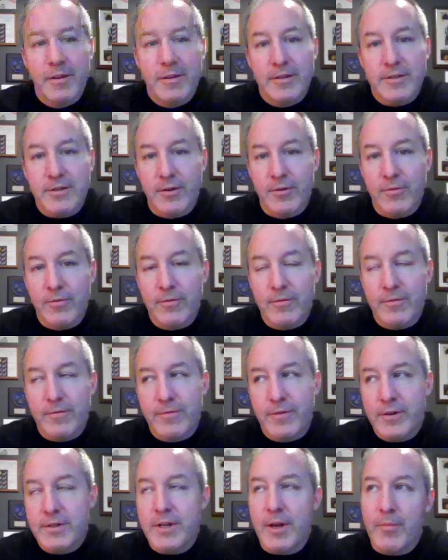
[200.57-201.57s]
So,
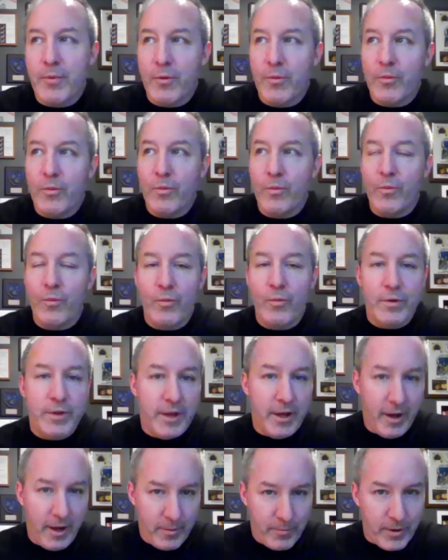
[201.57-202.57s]
for example, when
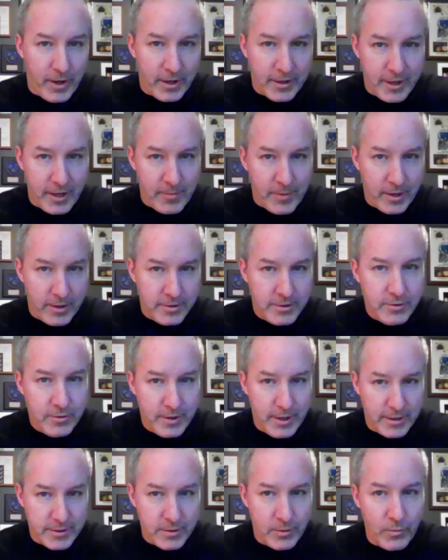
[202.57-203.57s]
the iPod came out in
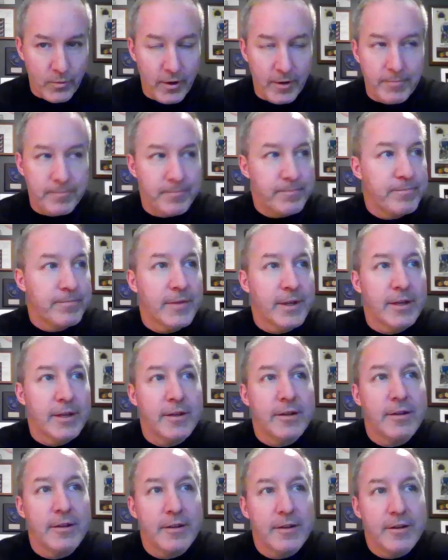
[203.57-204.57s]
2001,
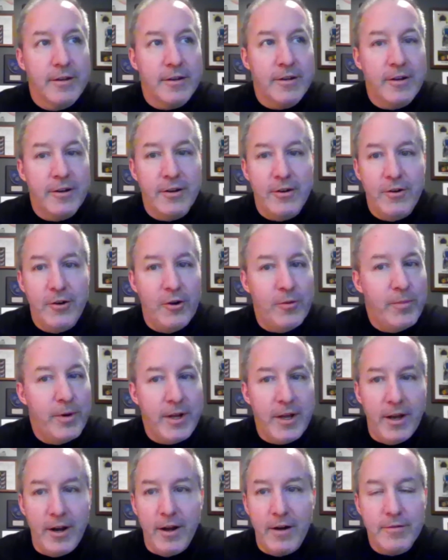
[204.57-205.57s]
nobody
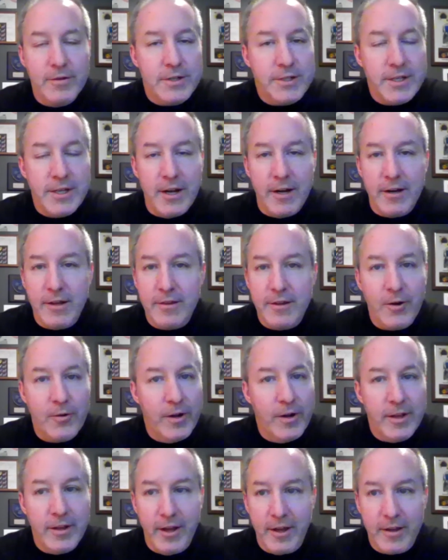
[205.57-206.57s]
had ever seen anything
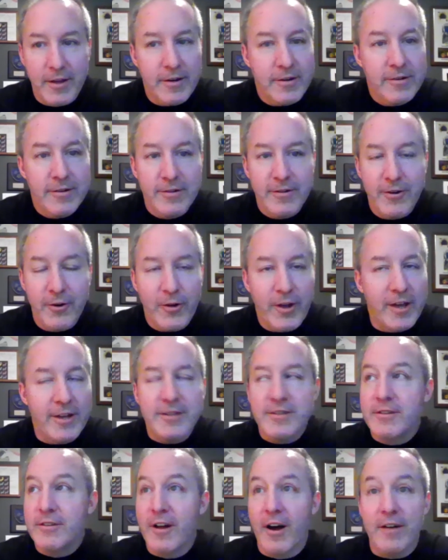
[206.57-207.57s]
quite like it. Okay,
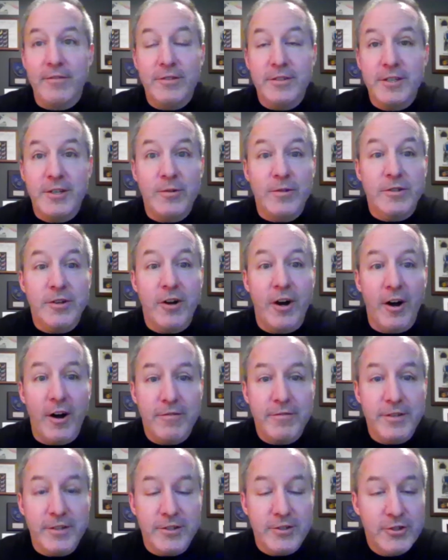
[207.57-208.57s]
its novelty was
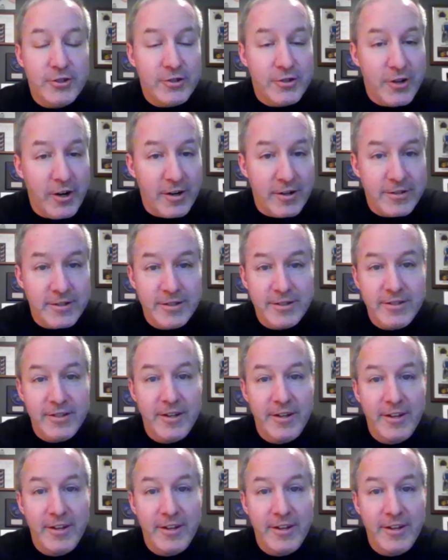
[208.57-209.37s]
off the charts.